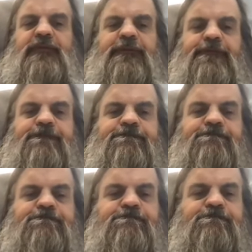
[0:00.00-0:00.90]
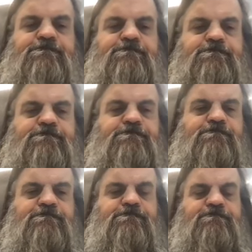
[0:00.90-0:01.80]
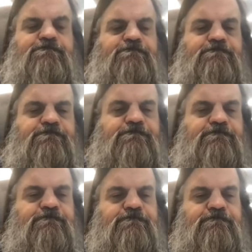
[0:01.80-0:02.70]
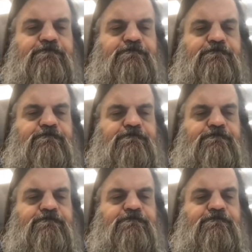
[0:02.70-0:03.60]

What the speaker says: This person isn't speaking.